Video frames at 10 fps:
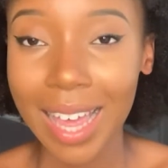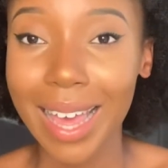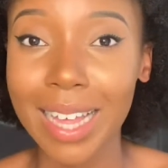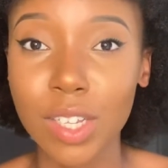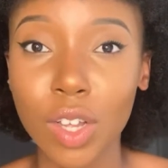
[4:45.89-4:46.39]

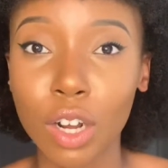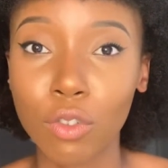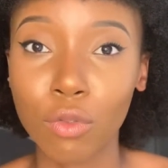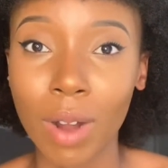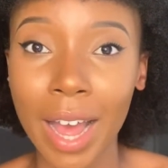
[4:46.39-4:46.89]
Ends that are
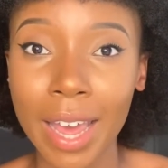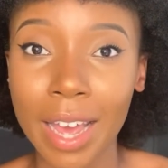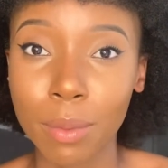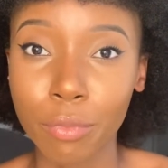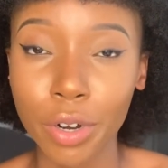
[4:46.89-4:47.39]
dry
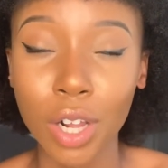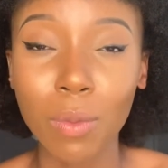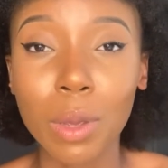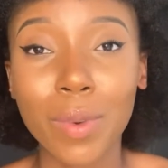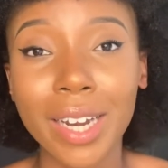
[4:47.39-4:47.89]
and brittle,
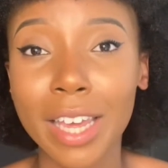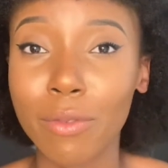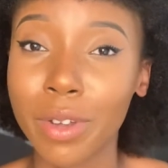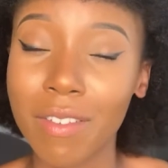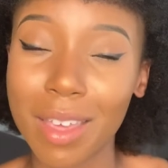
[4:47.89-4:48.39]
we want to get
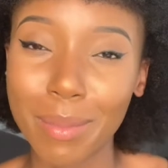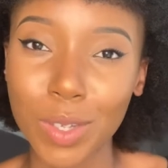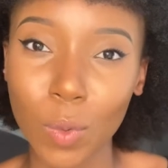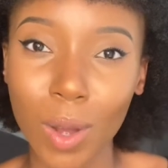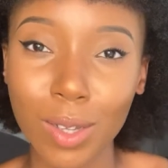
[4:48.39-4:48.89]
rid of them as
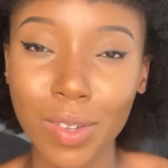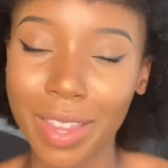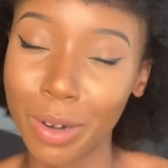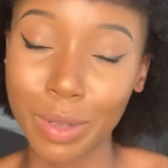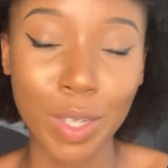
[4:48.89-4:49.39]
well so they
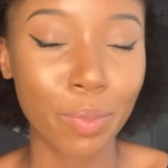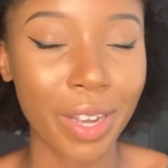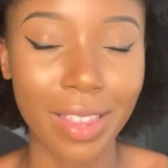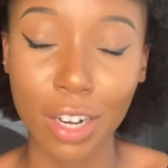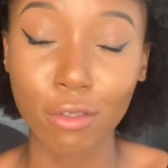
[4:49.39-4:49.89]
don't spread
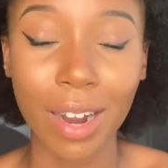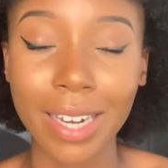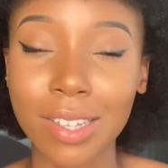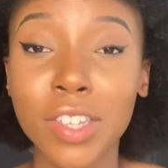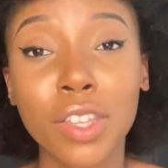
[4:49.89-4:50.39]
their
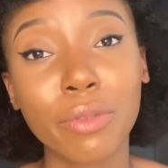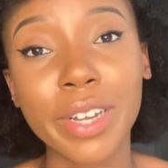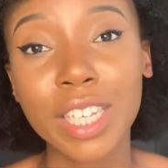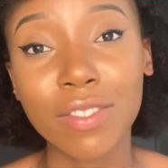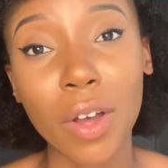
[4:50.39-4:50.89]
dryness to the
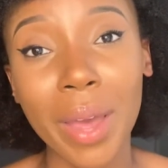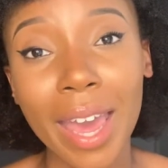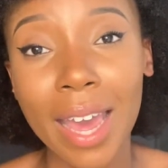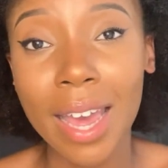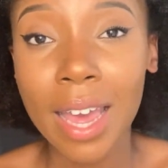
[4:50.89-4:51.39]
rest of our
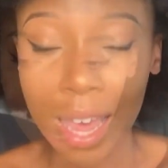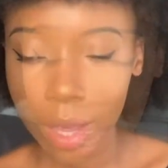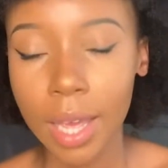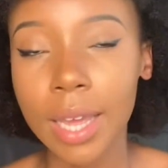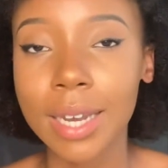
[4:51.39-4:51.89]
hair.
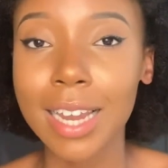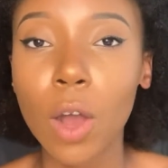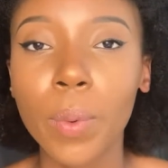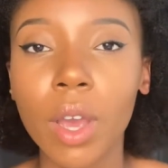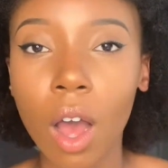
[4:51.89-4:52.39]
Now
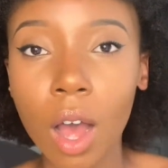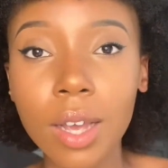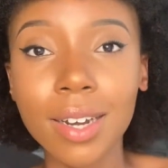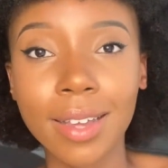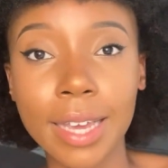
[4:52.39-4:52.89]
we are
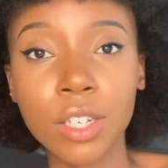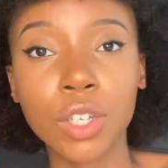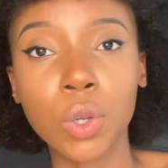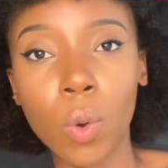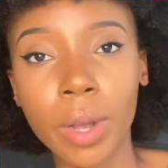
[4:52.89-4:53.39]
going to get to
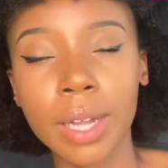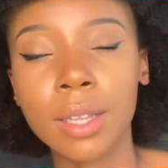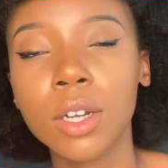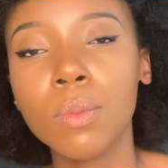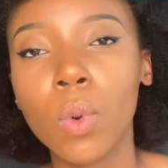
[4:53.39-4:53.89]
talk a
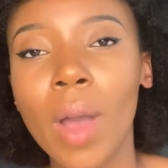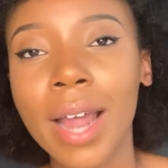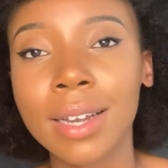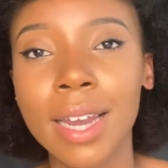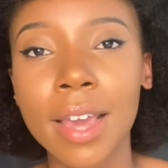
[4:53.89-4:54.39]
little more at
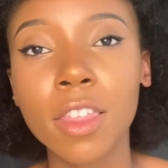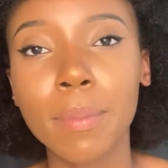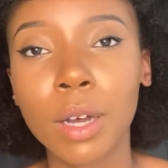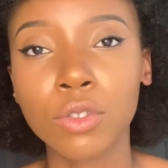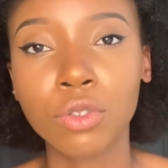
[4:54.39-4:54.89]
length
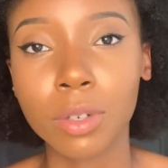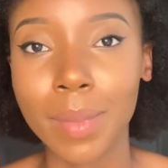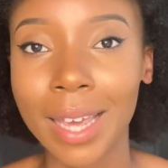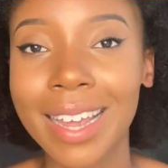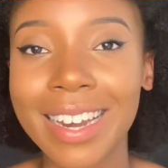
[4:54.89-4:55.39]
about trimming
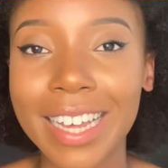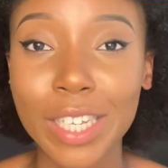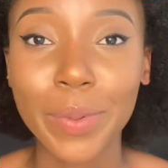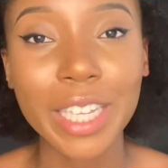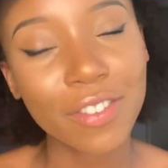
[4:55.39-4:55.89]
in next
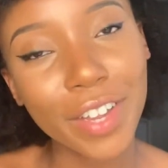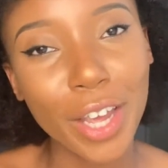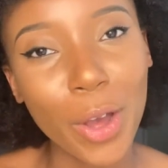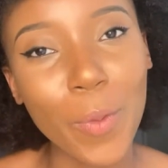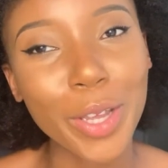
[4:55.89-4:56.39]
week's
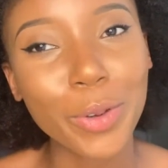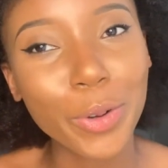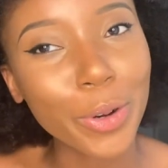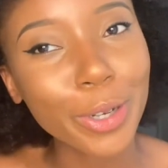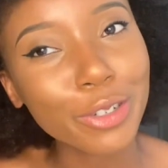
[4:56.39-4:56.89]
video when your
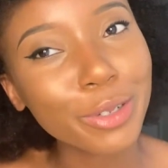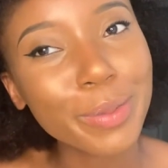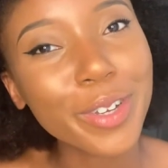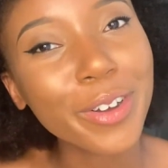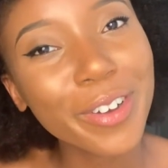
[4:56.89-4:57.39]
girl trims
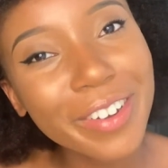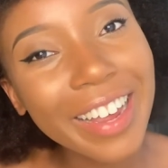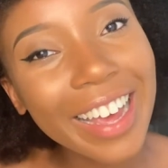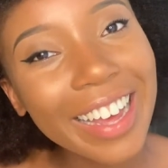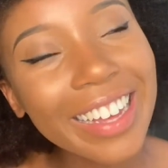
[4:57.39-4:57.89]
her own
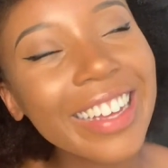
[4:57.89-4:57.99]
hair.